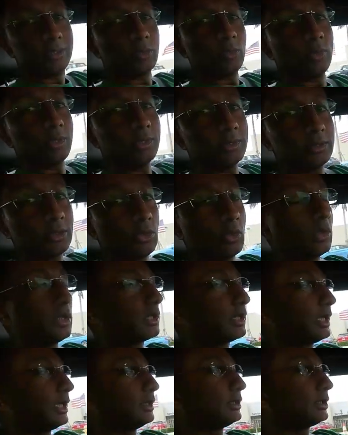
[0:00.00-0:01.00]
so what does an
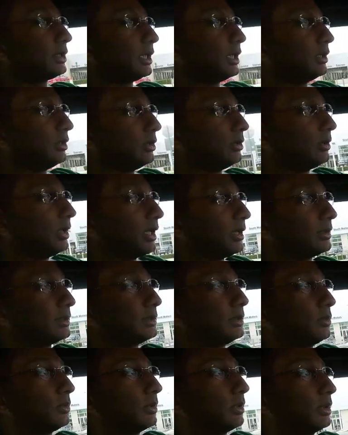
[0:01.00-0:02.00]
oil catch can do? How does
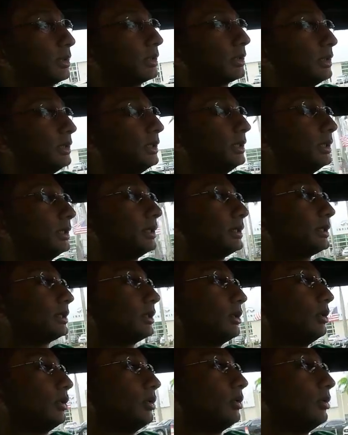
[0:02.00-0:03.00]
it work?
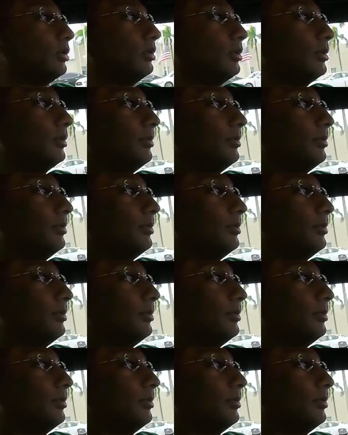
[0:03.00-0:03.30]
So